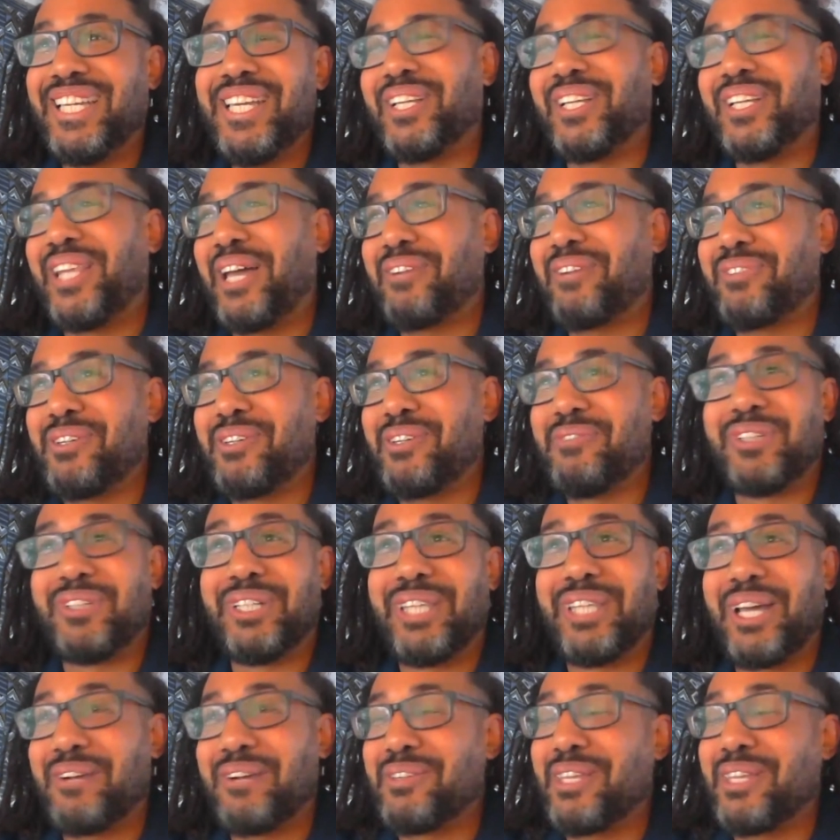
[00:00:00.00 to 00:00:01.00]
You're laughing,
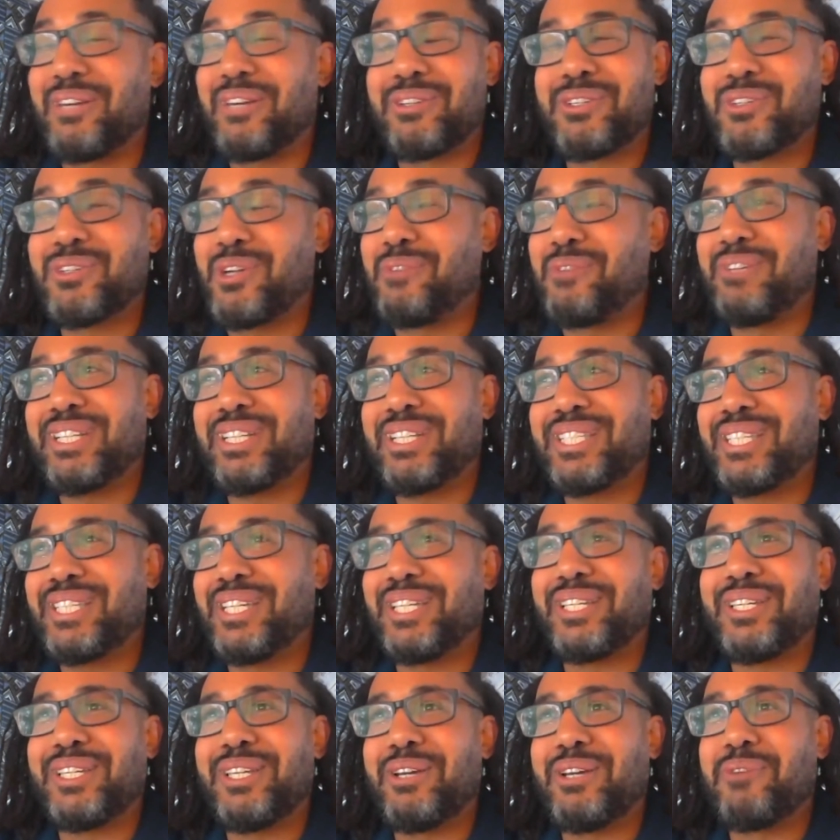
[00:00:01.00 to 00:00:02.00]
but that was
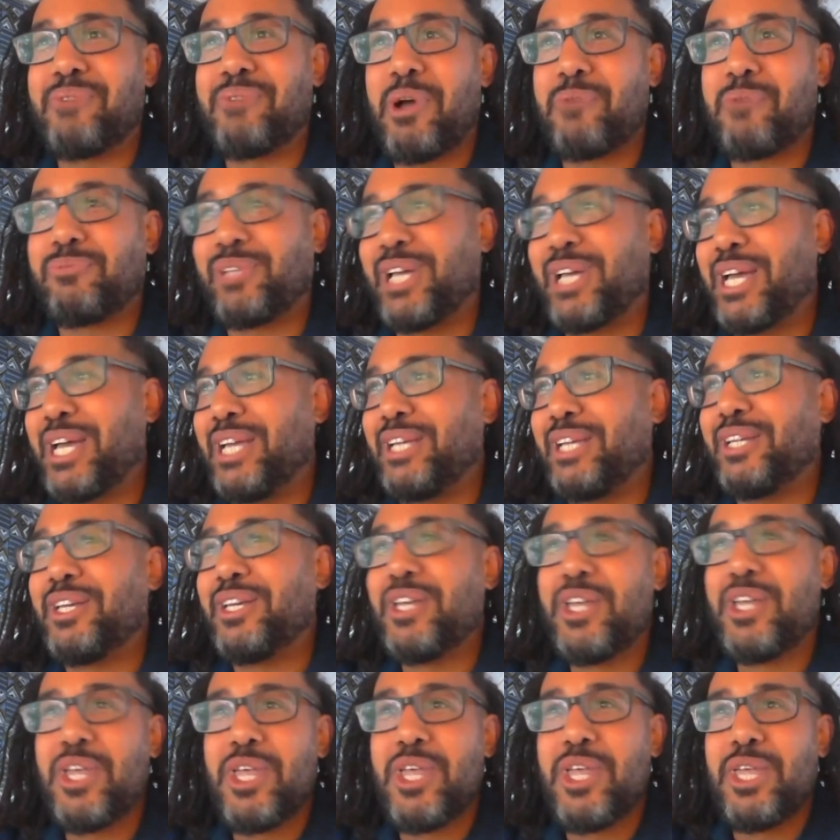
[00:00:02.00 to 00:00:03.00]
traumatic. Applying
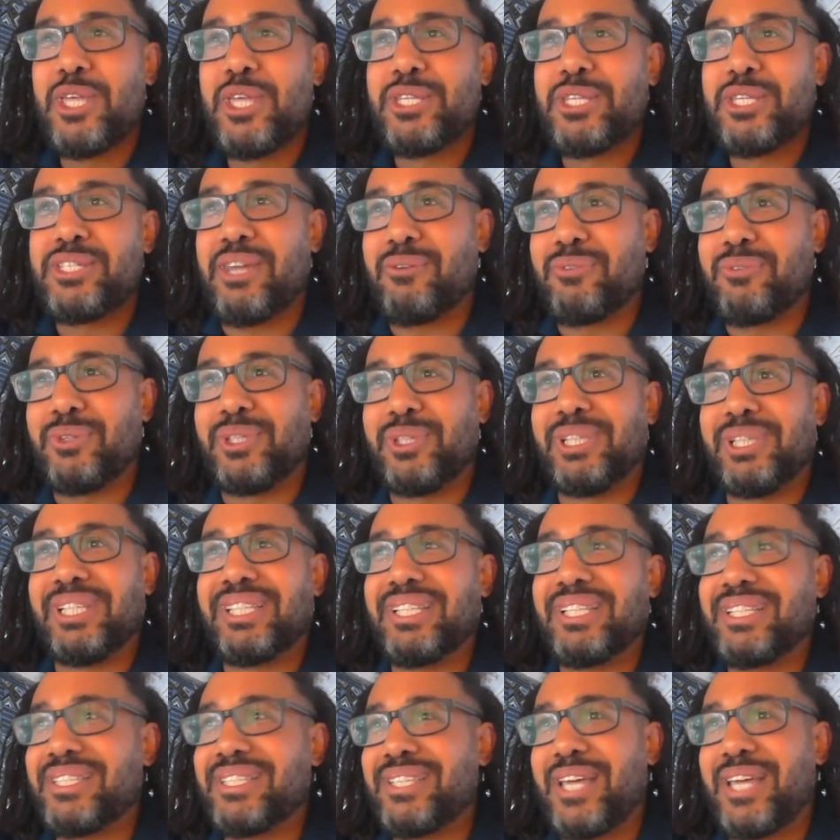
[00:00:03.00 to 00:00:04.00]

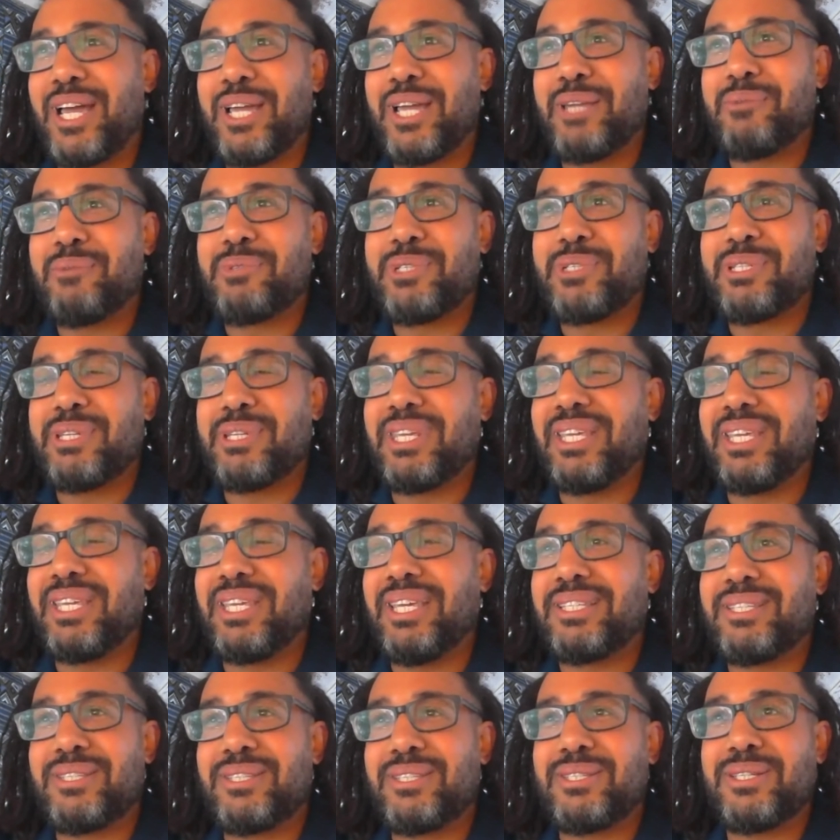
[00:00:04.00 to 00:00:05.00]
several times
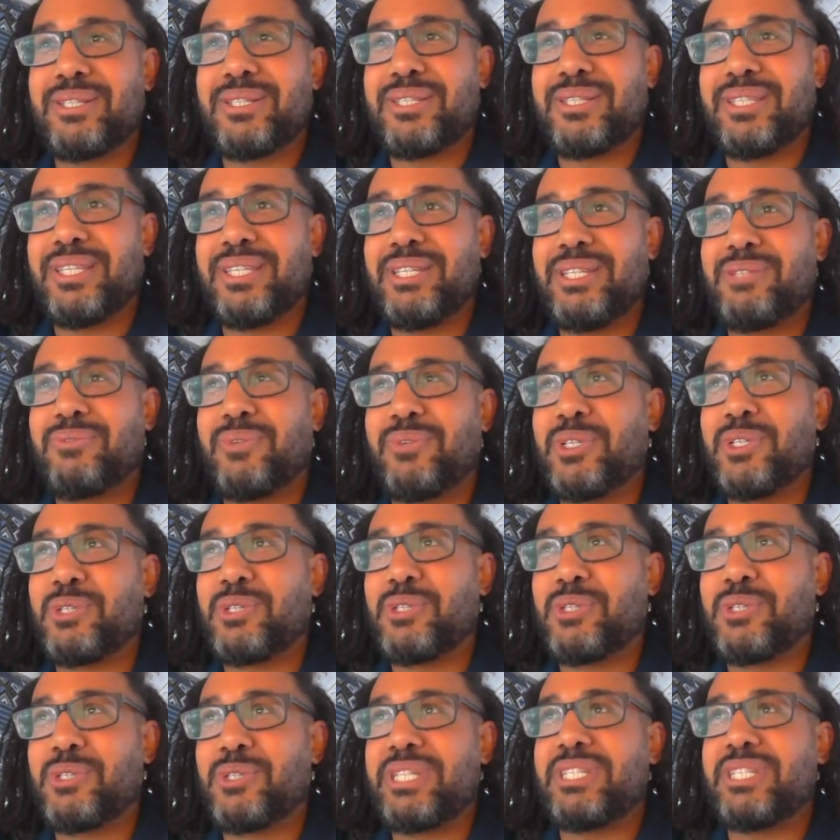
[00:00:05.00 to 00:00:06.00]
to these
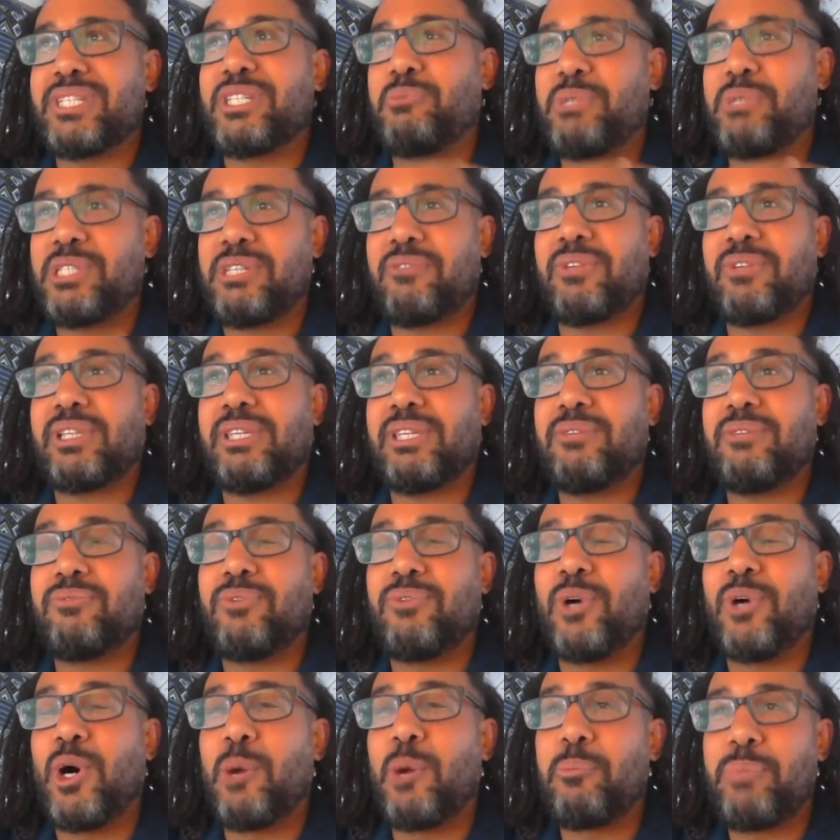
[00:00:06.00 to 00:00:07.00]
funds, which are specifically
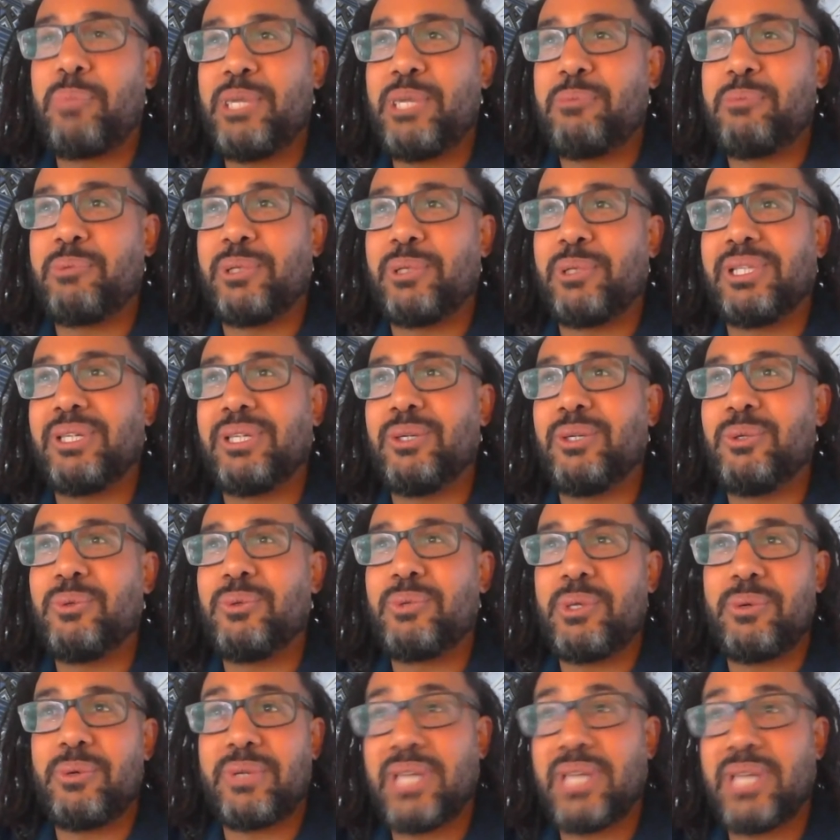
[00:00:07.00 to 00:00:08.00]
for people
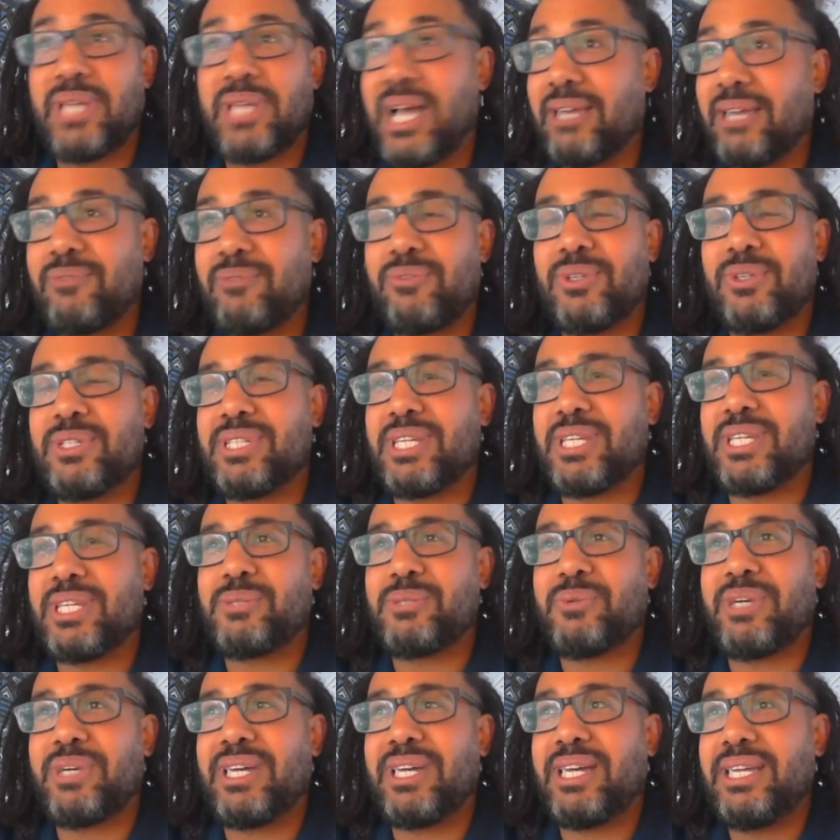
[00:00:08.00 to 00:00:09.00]
who can't get funds
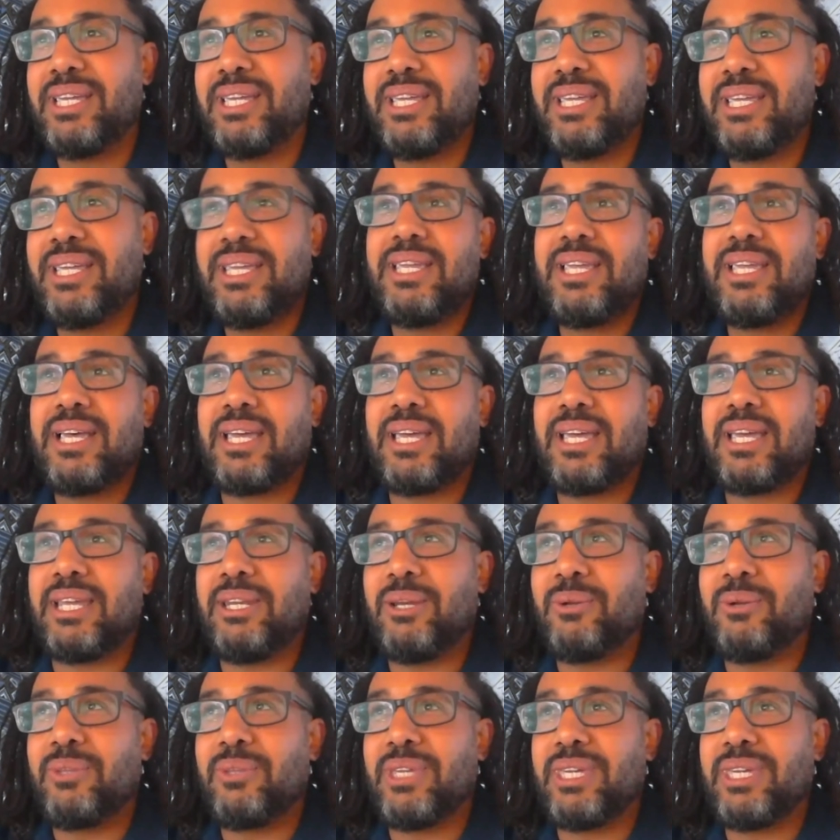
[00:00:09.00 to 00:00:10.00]
elsewhere. And I
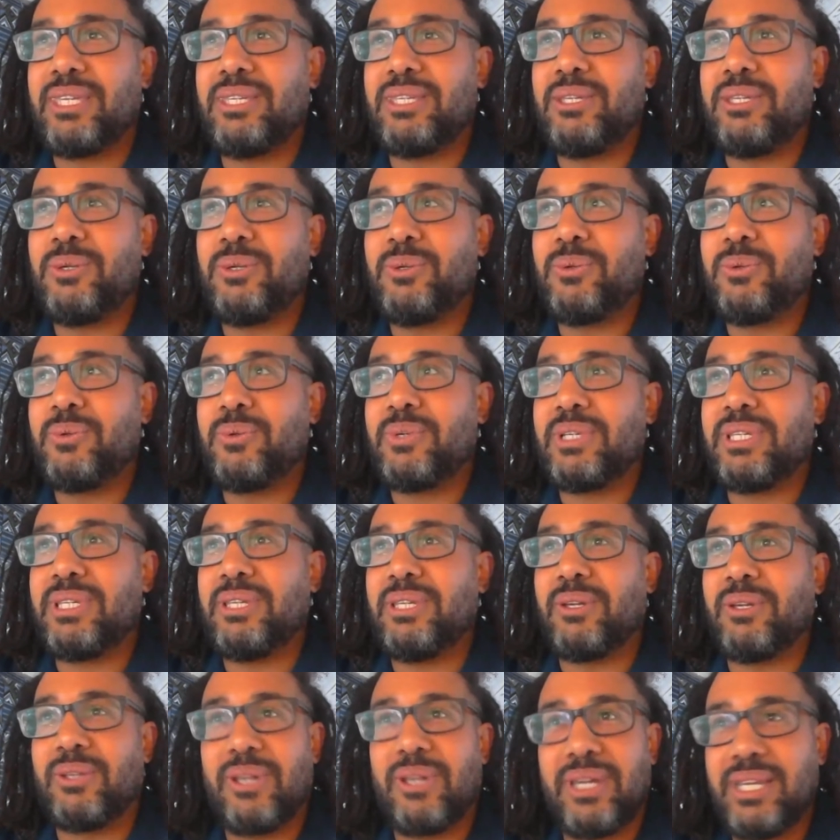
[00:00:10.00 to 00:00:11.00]
know that you're
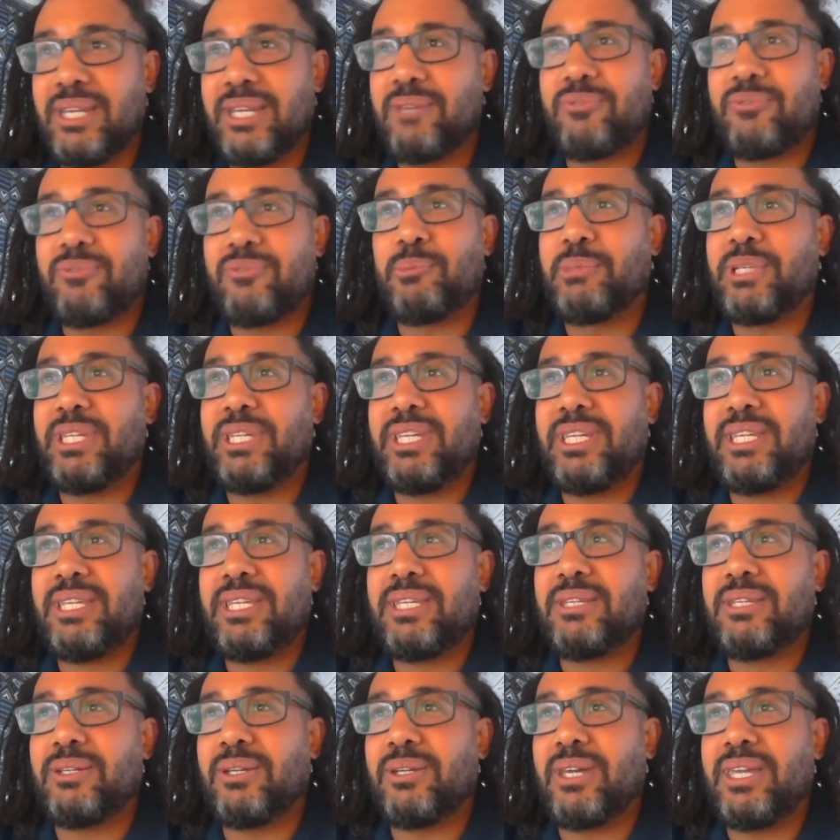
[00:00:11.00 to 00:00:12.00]
not in it for money,
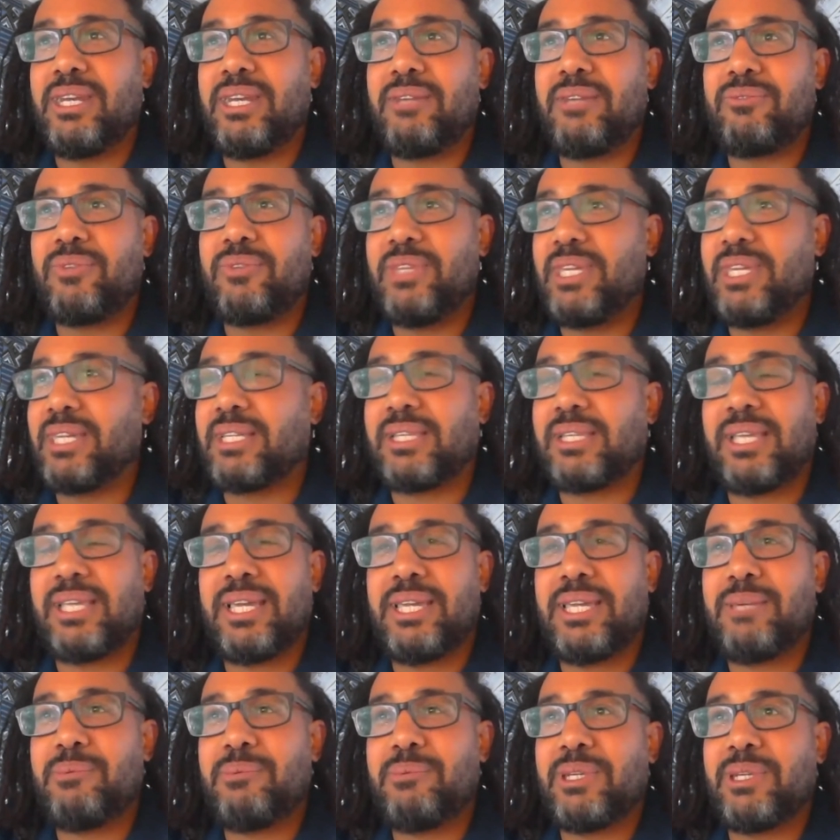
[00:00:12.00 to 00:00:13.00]
you're not in it for the
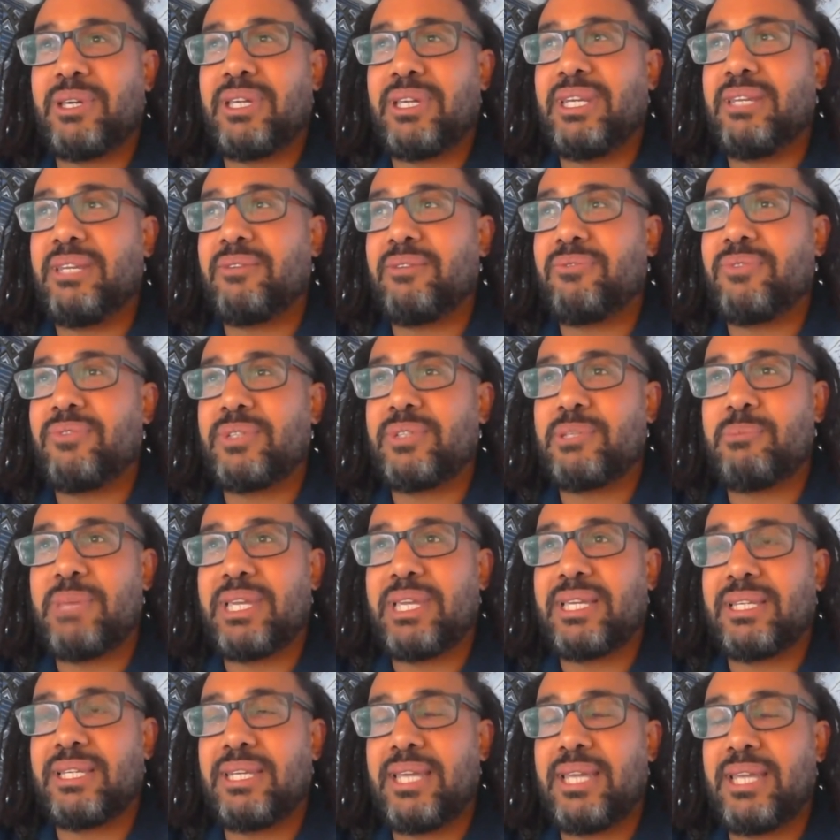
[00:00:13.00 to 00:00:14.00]
acclaim, you're not in it to
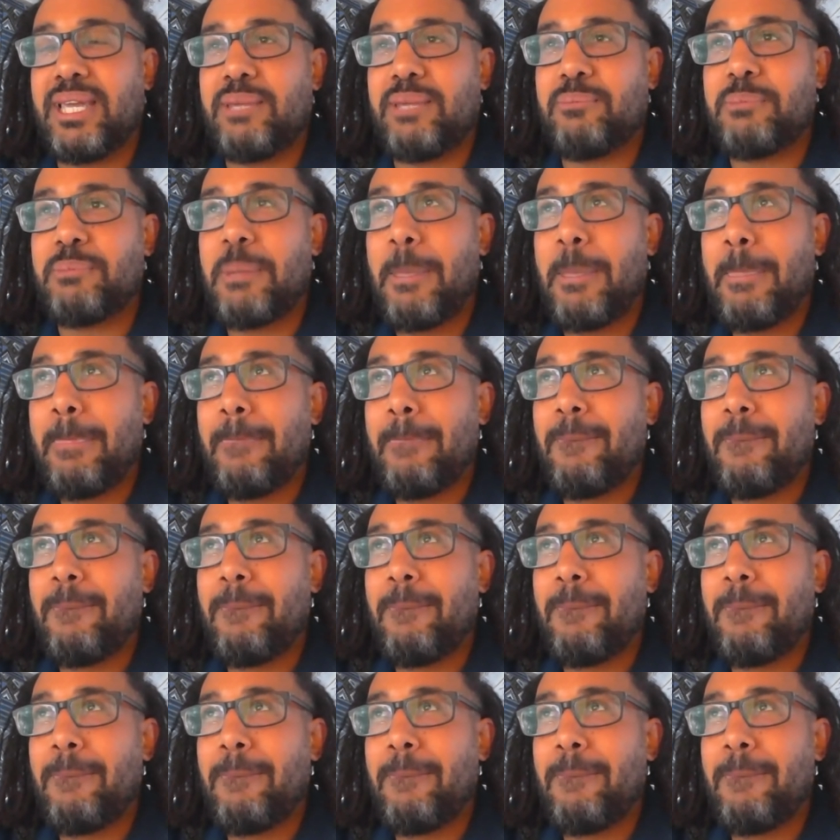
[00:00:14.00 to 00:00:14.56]
make a name.